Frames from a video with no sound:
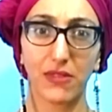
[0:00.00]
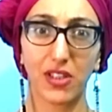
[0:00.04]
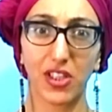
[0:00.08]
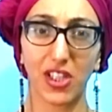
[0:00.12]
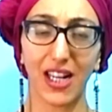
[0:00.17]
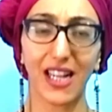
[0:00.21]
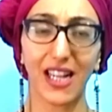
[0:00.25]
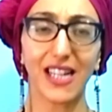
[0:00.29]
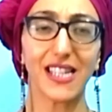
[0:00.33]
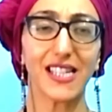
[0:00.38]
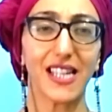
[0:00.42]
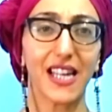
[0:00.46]

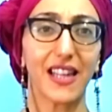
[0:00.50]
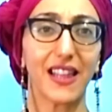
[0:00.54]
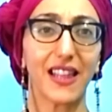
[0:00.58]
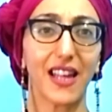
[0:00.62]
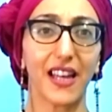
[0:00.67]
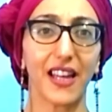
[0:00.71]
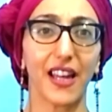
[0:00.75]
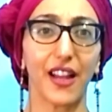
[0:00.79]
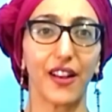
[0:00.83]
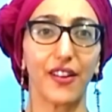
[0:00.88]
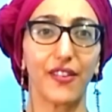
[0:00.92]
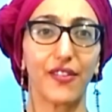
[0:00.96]
Shall I say that
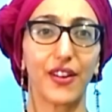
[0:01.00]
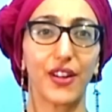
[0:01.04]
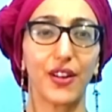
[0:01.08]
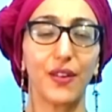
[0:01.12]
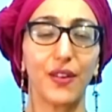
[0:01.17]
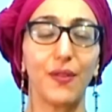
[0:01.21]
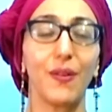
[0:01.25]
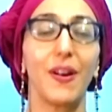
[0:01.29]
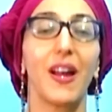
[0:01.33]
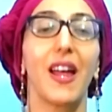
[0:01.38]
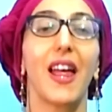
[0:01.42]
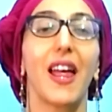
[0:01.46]
again for
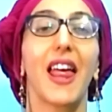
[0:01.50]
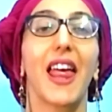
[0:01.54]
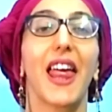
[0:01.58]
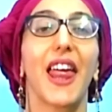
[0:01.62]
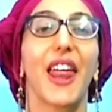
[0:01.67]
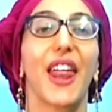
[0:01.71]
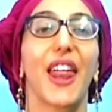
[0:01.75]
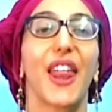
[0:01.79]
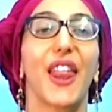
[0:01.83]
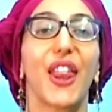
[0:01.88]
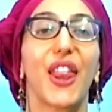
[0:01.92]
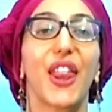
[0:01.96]
you?
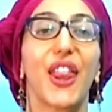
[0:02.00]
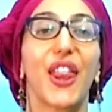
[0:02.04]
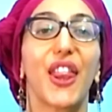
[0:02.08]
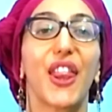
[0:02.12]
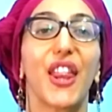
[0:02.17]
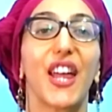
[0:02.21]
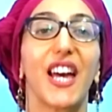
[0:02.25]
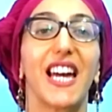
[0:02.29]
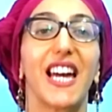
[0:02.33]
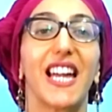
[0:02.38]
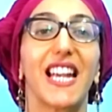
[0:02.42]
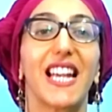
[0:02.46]

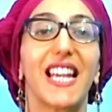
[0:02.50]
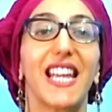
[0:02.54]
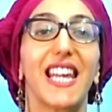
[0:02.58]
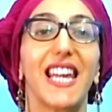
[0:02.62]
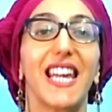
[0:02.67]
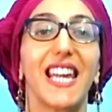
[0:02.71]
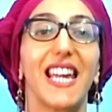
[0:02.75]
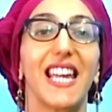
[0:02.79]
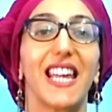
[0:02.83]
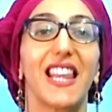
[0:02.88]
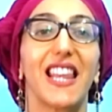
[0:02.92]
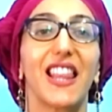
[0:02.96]

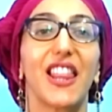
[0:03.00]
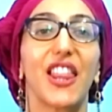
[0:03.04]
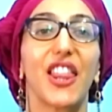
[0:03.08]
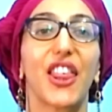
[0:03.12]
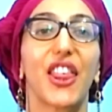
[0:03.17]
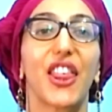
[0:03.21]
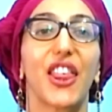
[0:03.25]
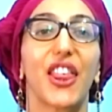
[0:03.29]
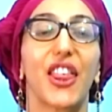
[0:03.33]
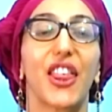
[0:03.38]
13th,